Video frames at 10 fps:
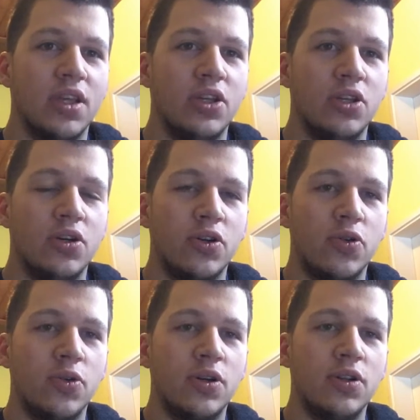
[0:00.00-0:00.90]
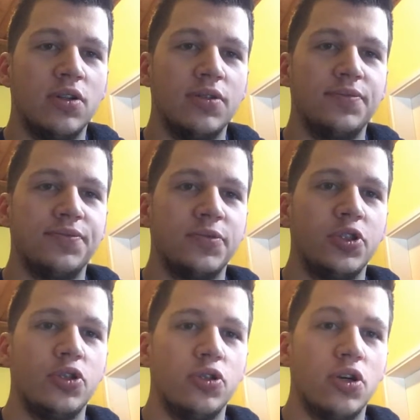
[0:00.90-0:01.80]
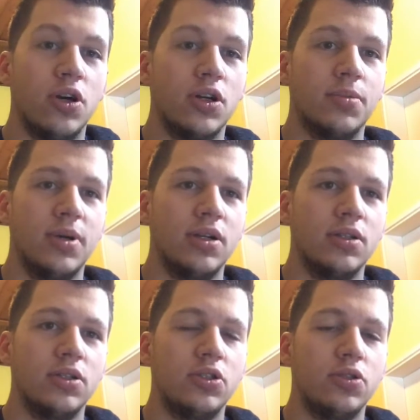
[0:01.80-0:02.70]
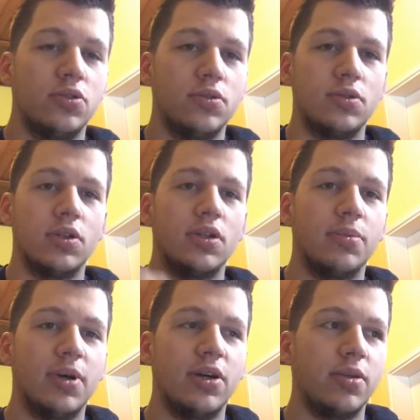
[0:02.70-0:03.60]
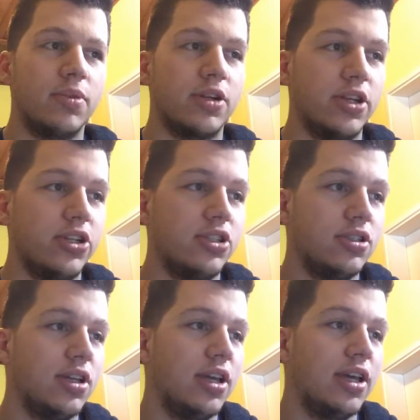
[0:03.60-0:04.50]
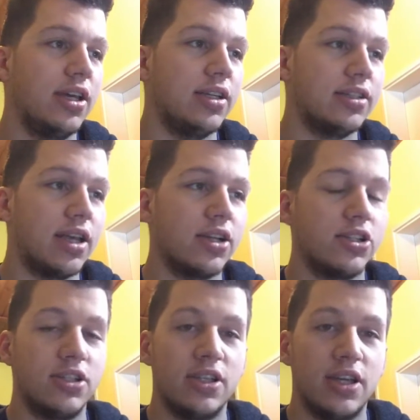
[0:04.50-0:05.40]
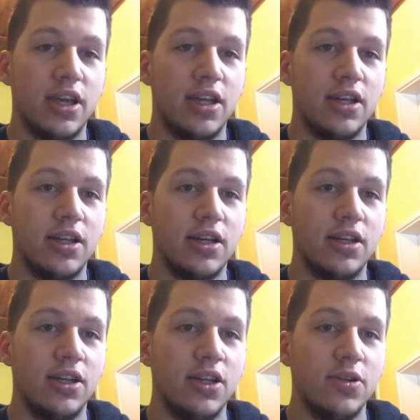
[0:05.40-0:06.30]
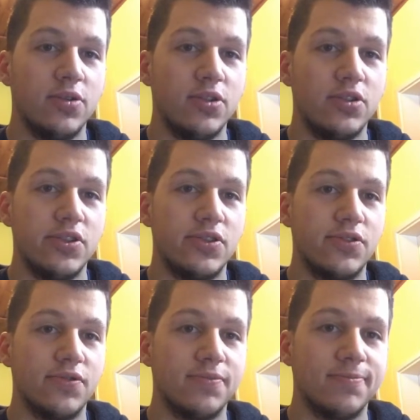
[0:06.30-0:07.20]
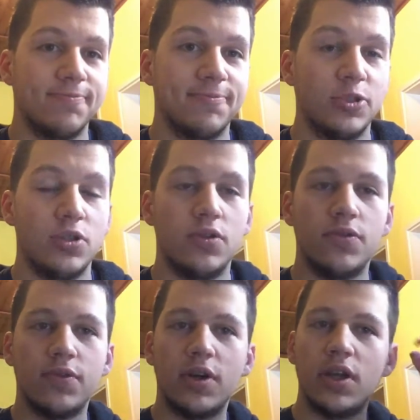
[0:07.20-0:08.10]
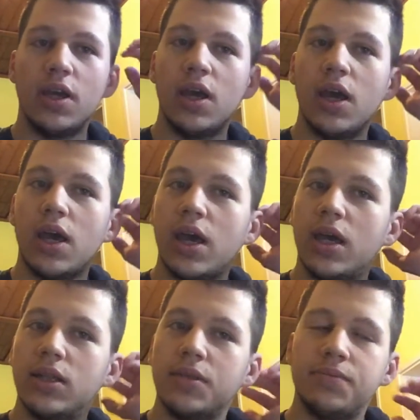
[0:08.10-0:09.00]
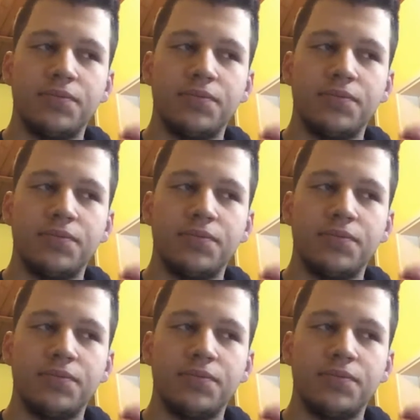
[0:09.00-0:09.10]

you know, Google to talk about, to learn about immigration, is actually Canada, which is, you know, funny. And